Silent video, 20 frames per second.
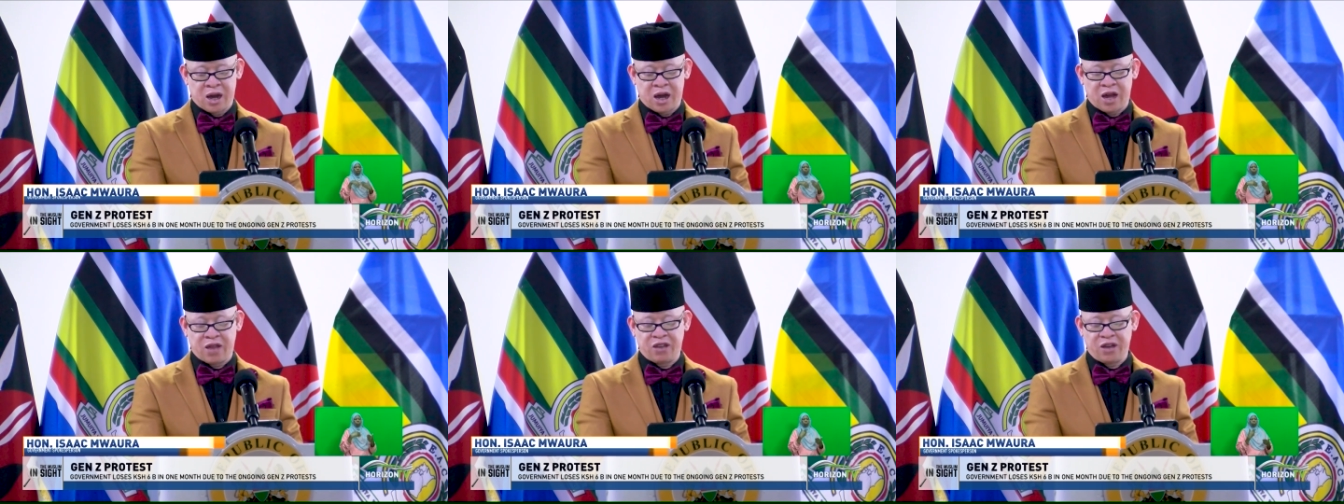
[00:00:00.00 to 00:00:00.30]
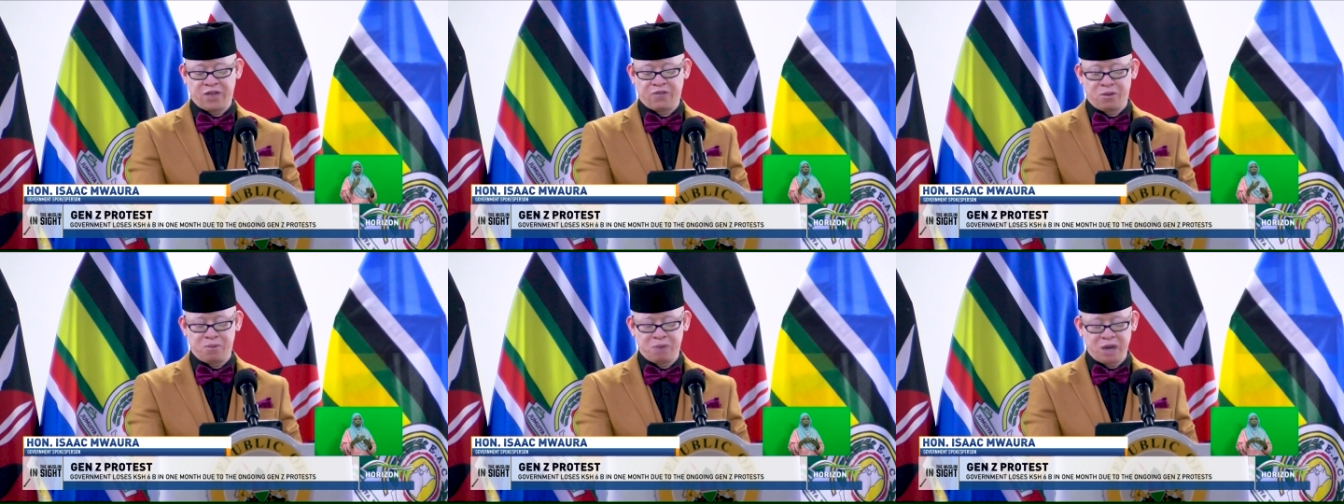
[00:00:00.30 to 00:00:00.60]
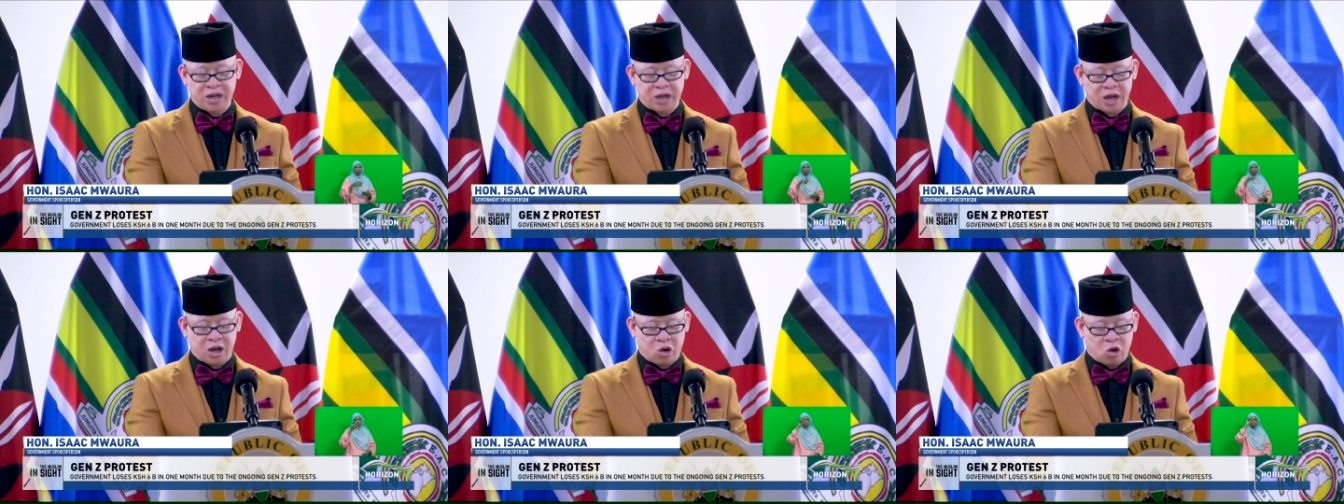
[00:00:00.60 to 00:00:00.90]
I therefore
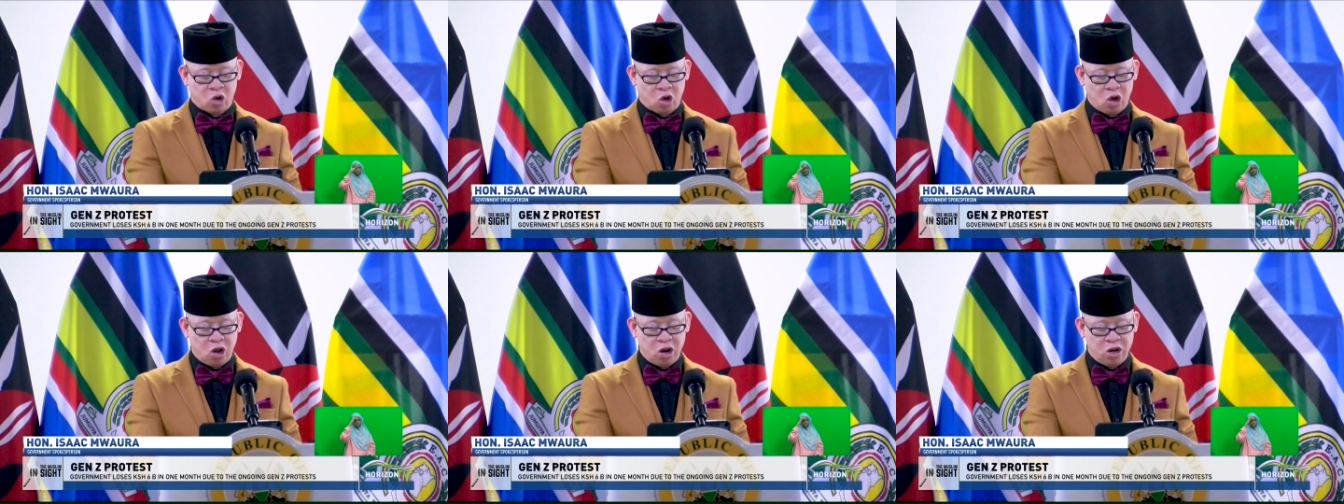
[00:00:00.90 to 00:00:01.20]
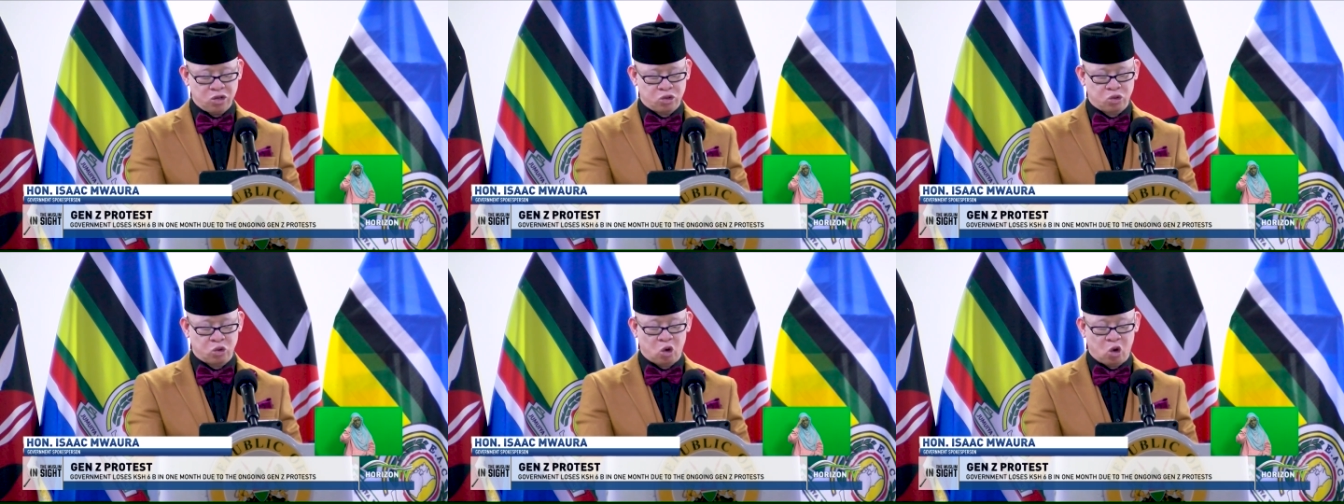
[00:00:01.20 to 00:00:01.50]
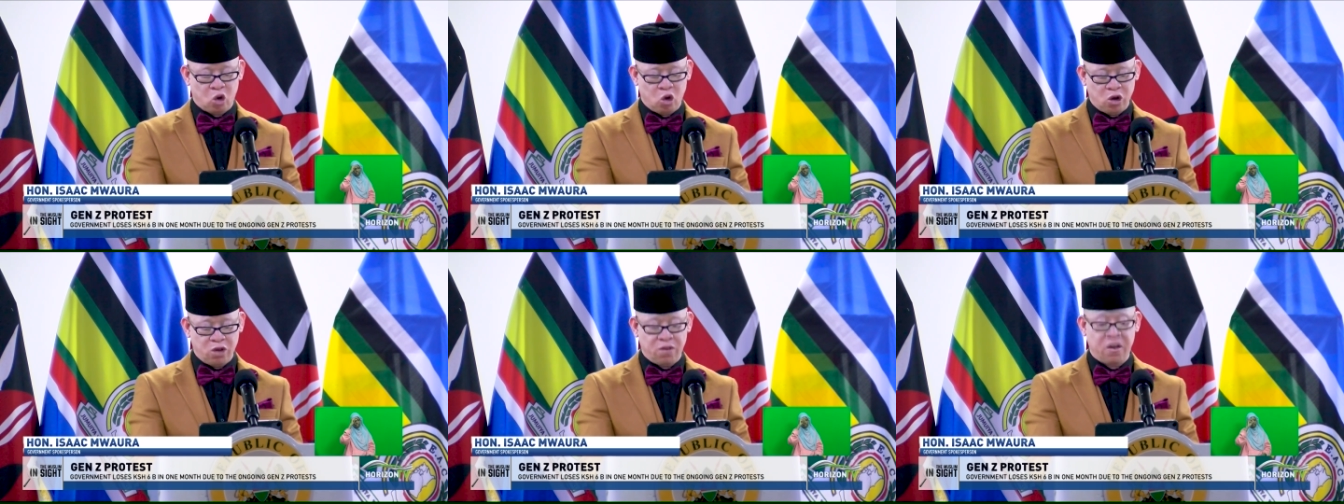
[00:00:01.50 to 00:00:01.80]
make a call to
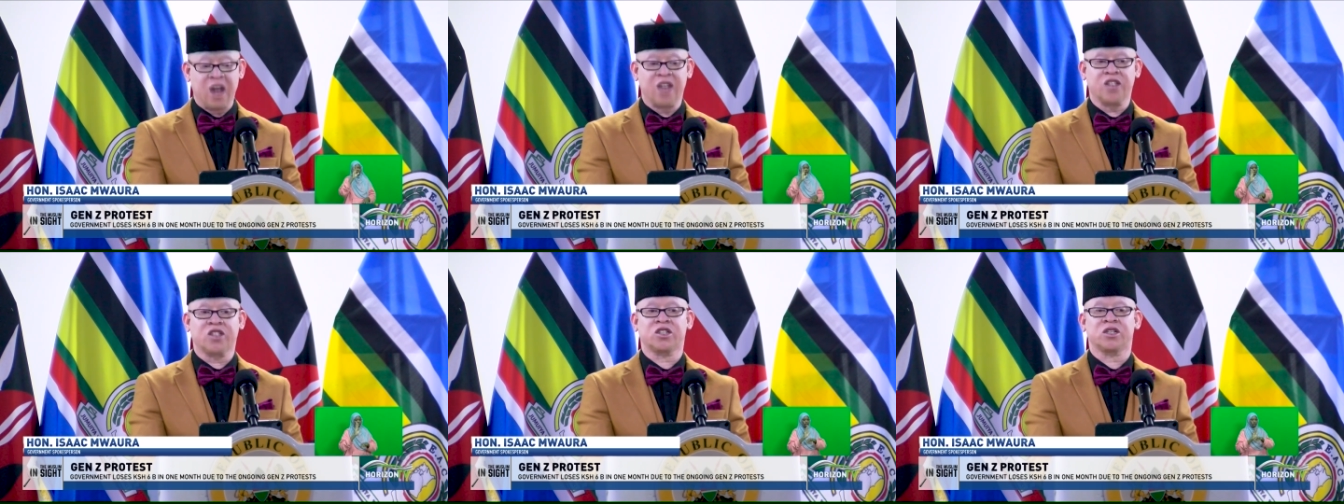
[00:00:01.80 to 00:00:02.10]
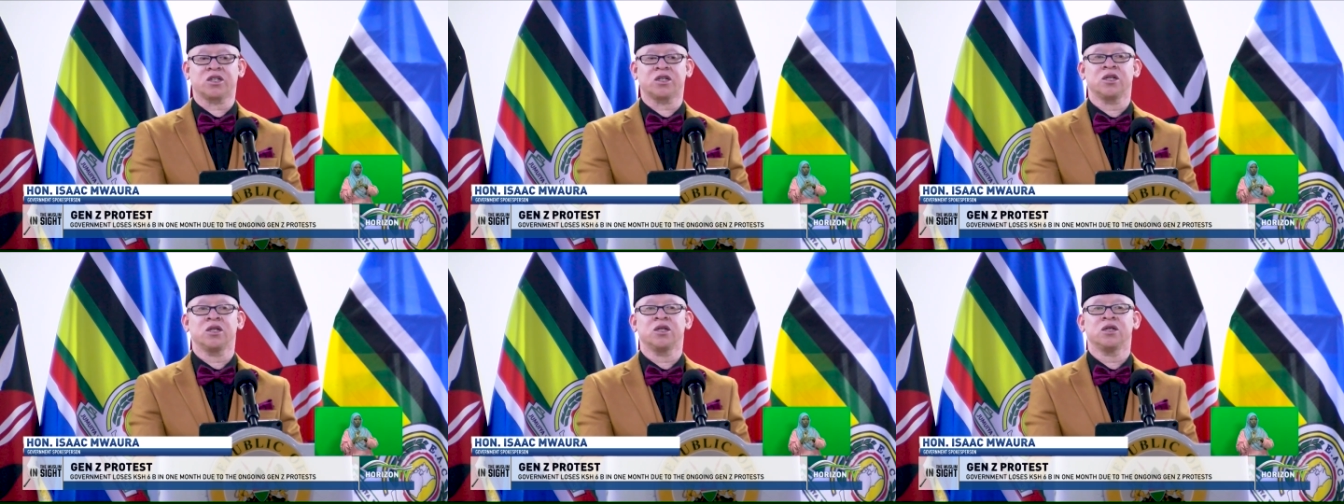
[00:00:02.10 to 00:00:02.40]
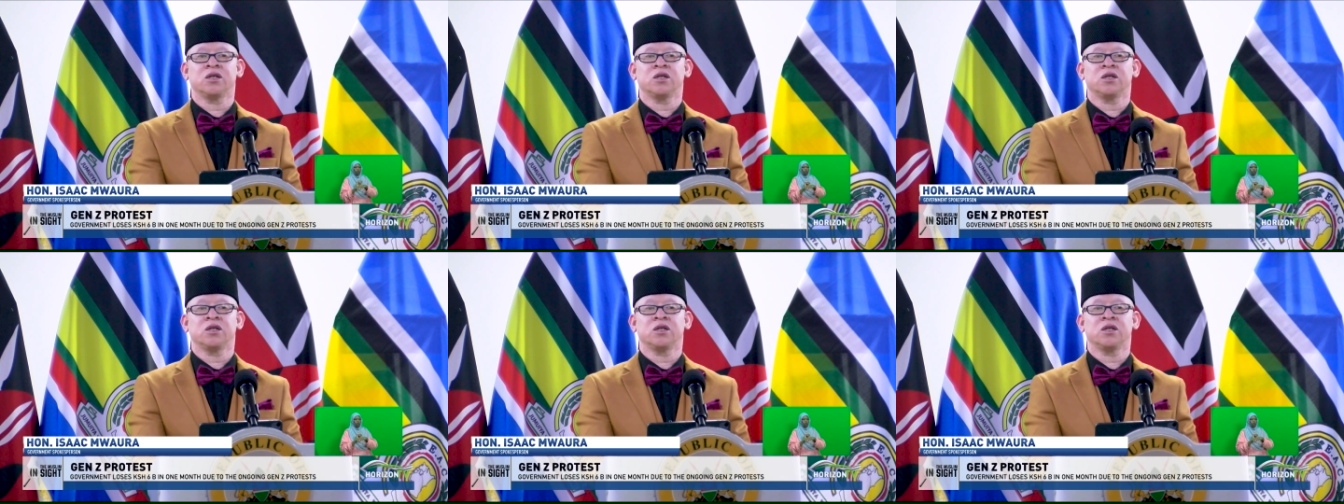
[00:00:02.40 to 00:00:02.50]
all of us